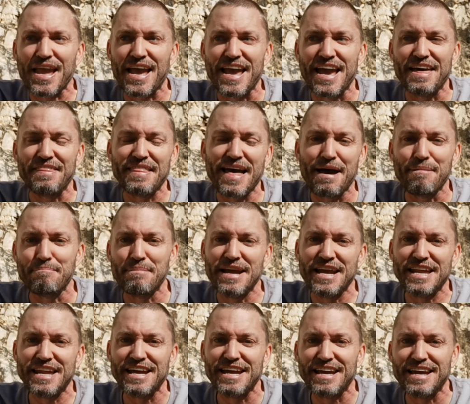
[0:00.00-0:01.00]
in that
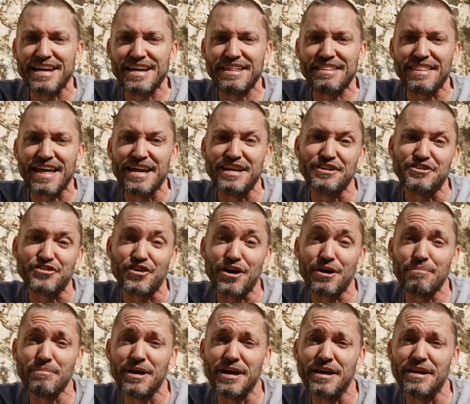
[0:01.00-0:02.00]
meeting, they
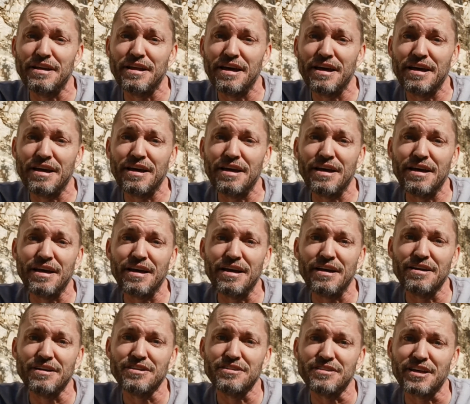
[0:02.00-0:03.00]
determine,
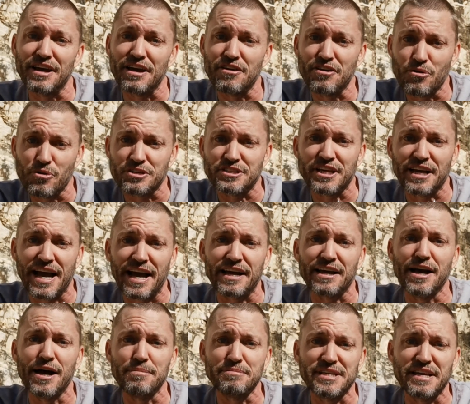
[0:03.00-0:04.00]
of course, the guy
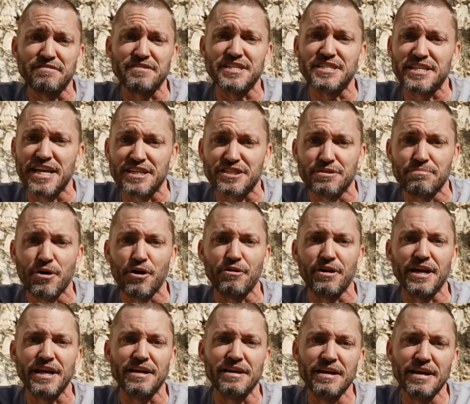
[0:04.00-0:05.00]
comes, gives his
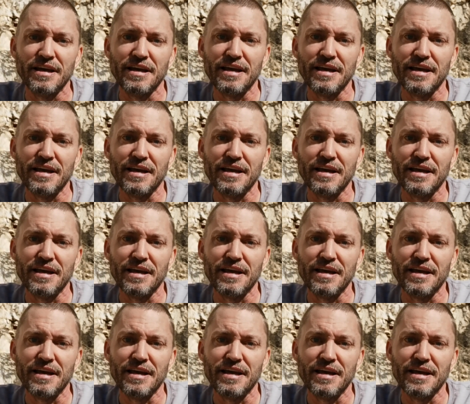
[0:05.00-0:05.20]
testimony,